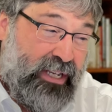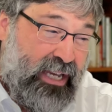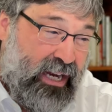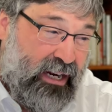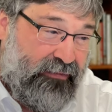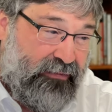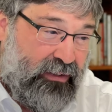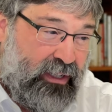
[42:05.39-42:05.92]

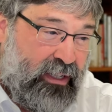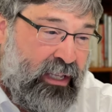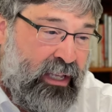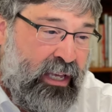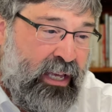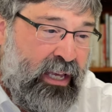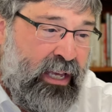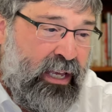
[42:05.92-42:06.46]
careful
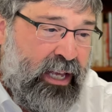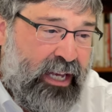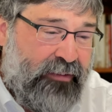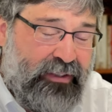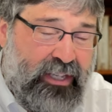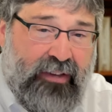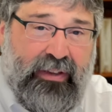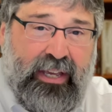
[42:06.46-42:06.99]

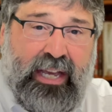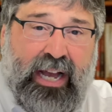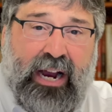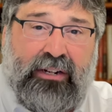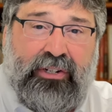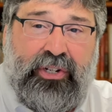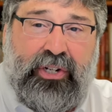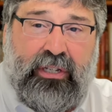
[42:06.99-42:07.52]
of giving
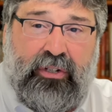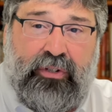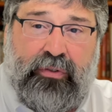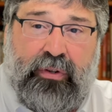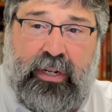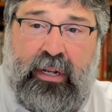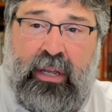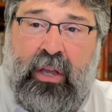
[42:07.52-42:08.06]
our
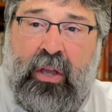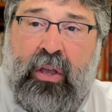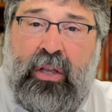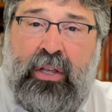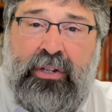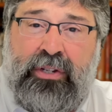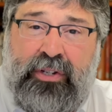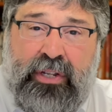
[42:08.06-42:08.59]
children
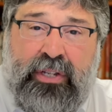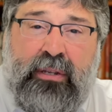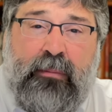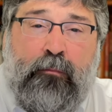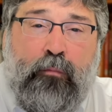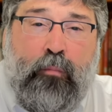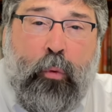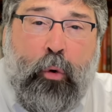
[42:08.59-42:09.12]
just
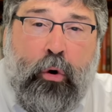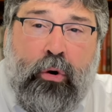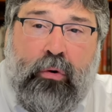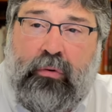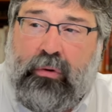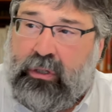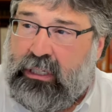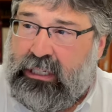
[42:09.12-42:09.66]

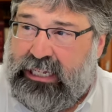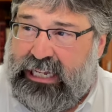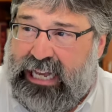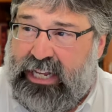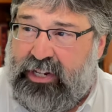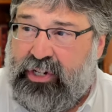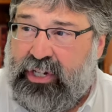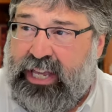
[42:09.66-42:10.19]
moral
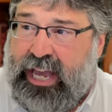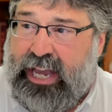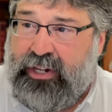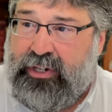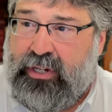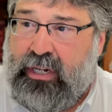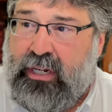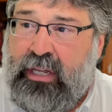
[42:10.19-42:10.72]

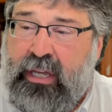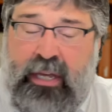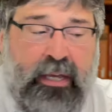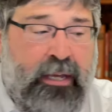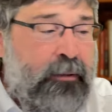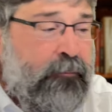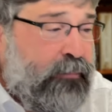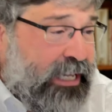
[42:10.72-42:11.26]
education
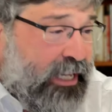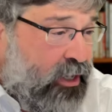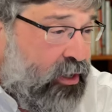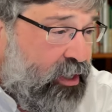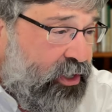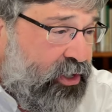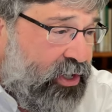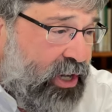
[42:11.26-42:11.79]
be
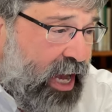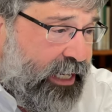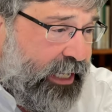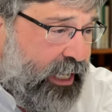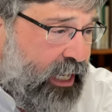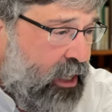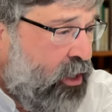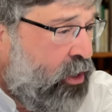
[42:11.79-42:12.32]
good
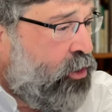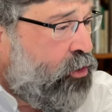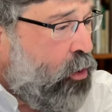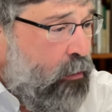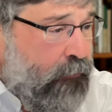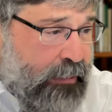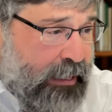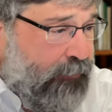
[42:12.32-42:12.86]
johnny
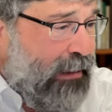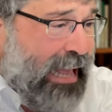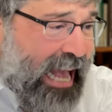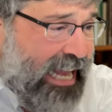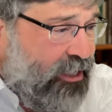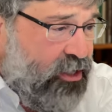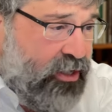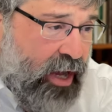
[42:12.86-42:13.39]
don't be
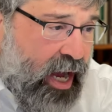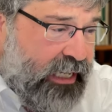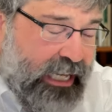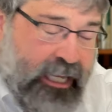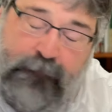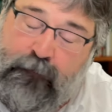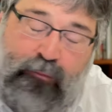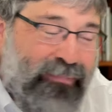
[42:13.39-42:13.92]
bad
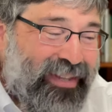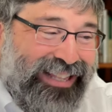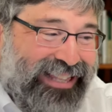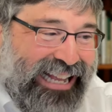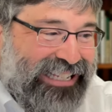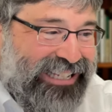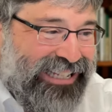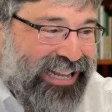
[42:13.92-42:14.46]
johnny
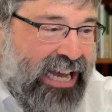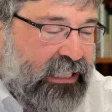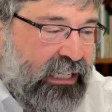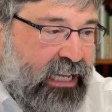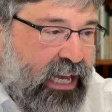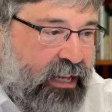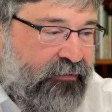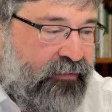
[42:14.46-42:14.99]
that's not
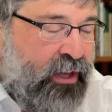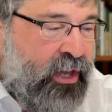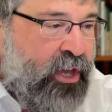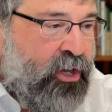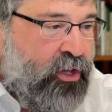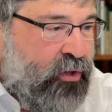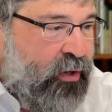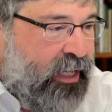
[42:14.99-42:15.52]
enough
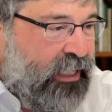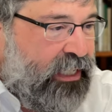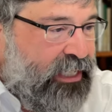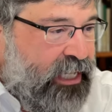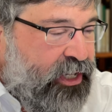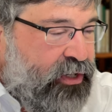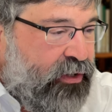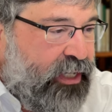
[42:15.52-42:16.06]
you got to
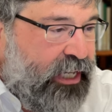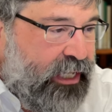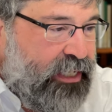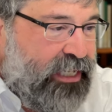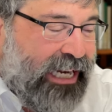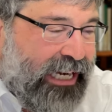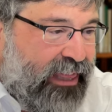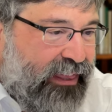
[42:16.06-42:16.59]
teach your
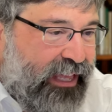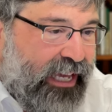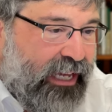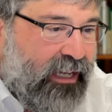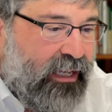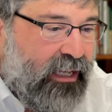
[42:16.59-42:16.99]
kids how to think